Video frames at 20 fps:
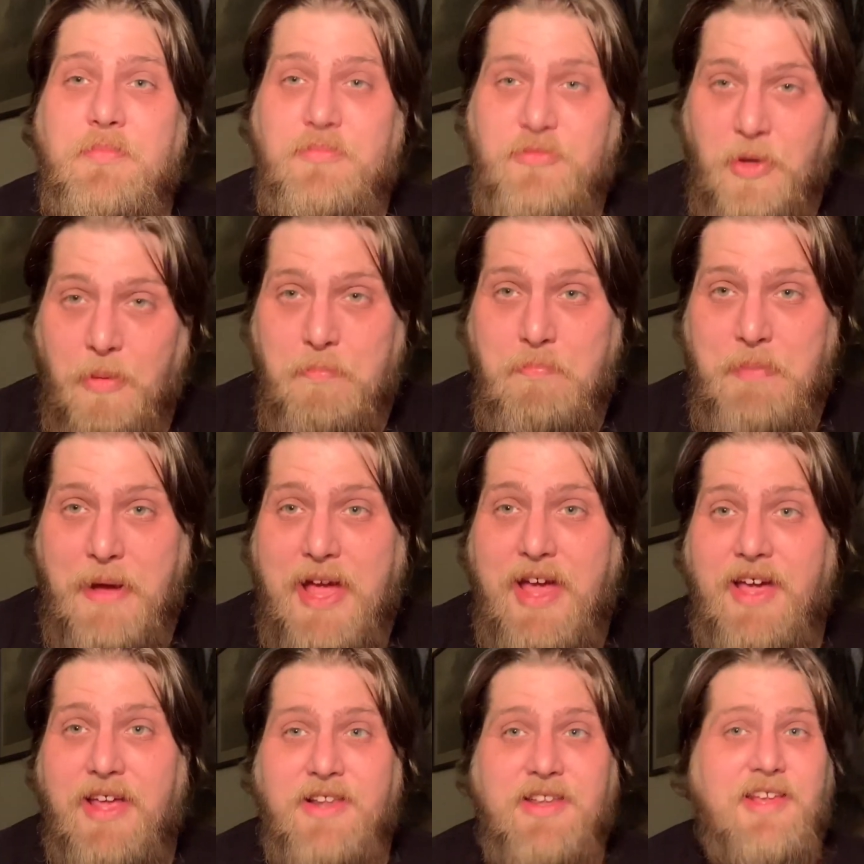to
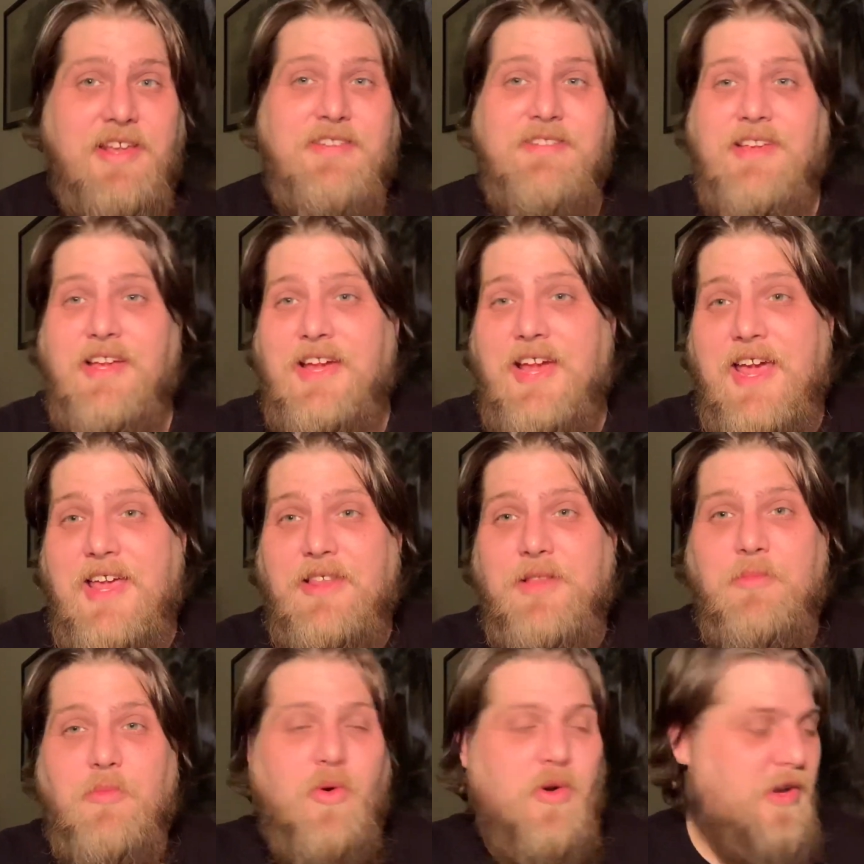bed. It's like eight in
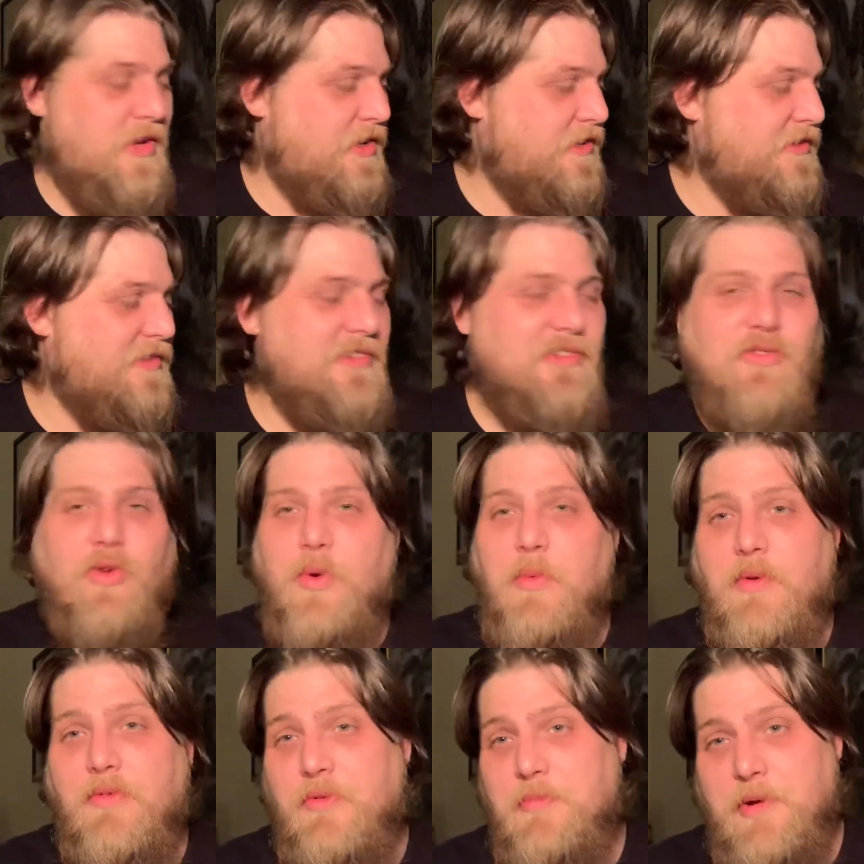the morning. This is
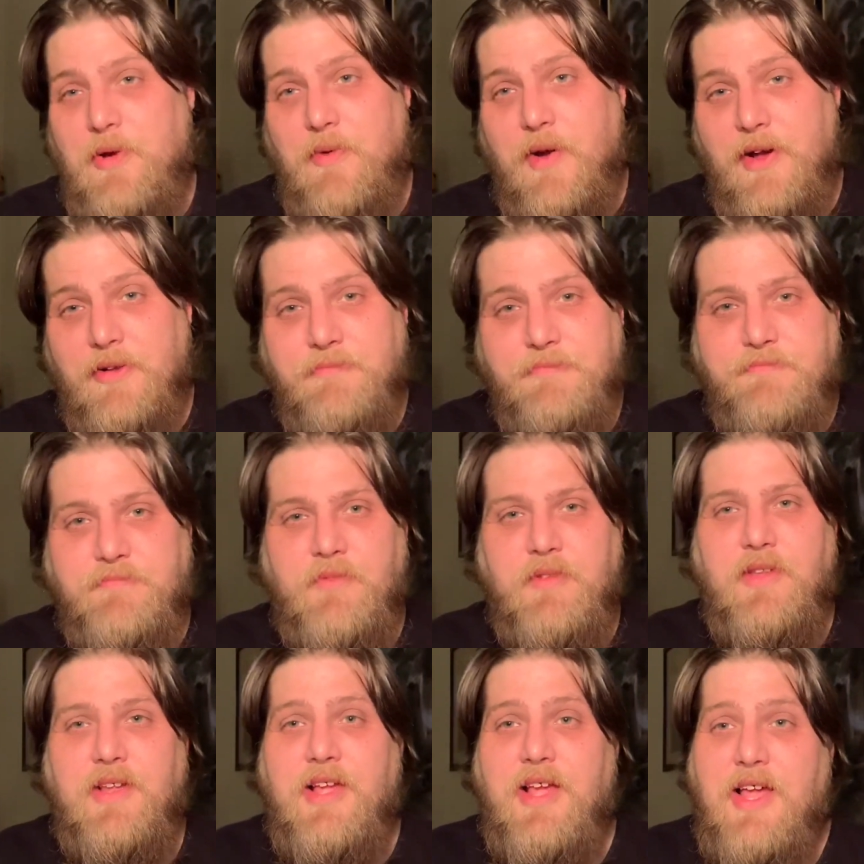normal for me, right?
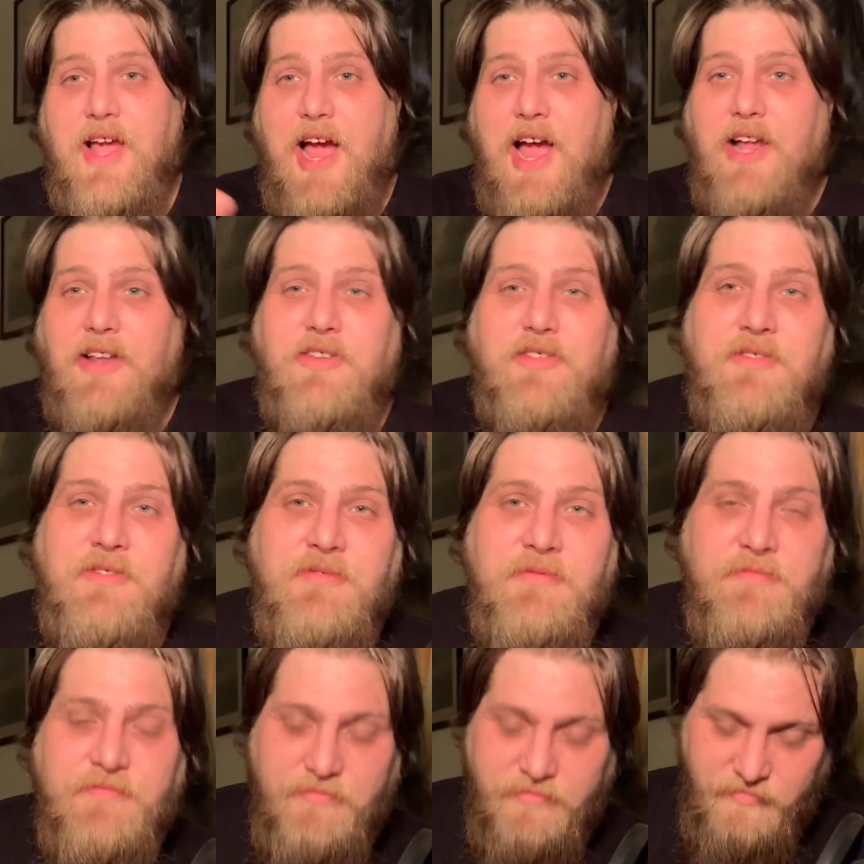I,
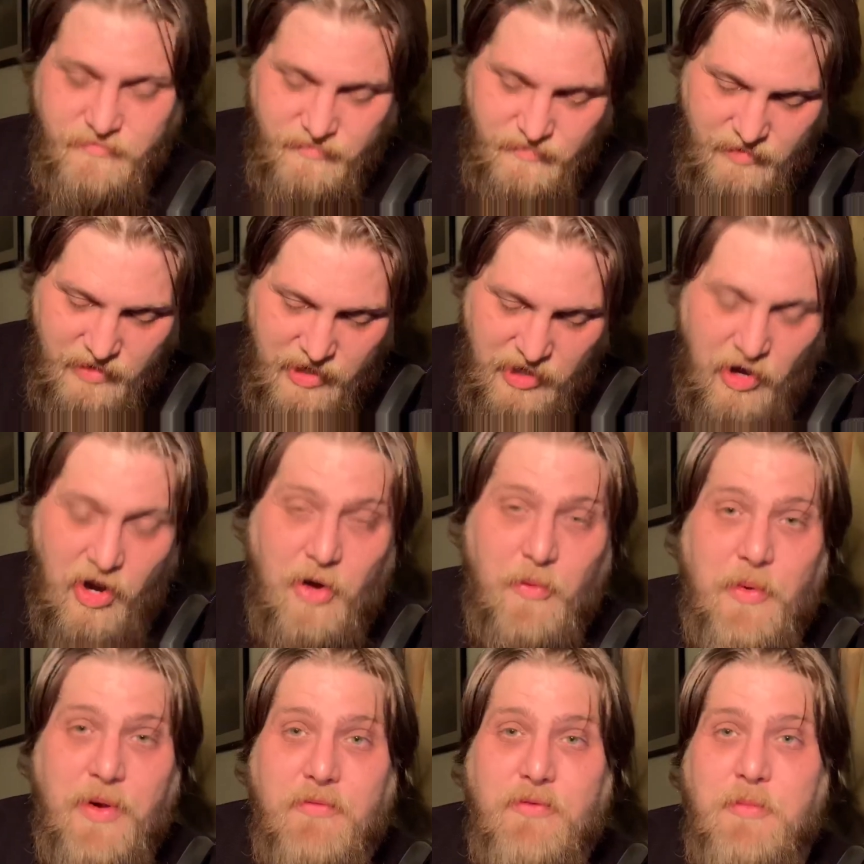you know, I
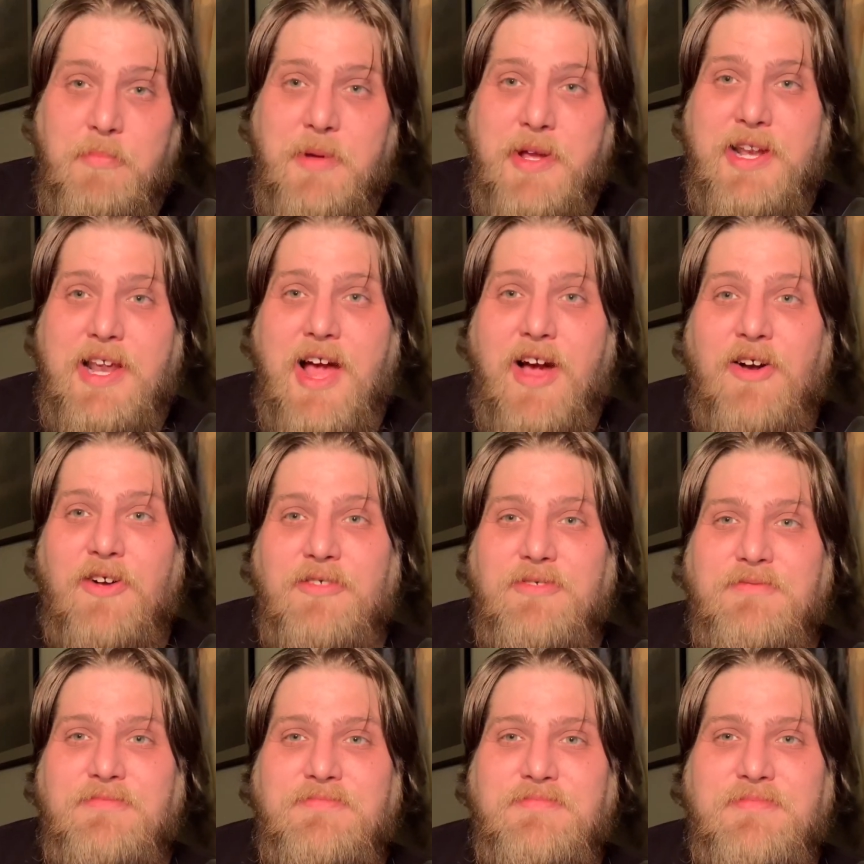went from being
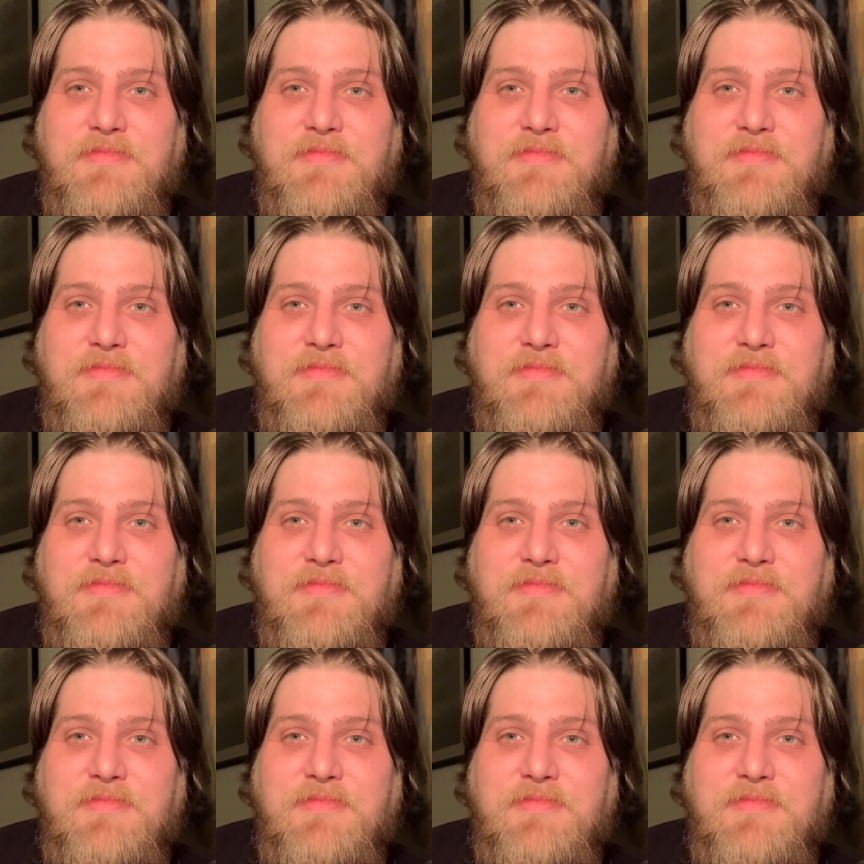out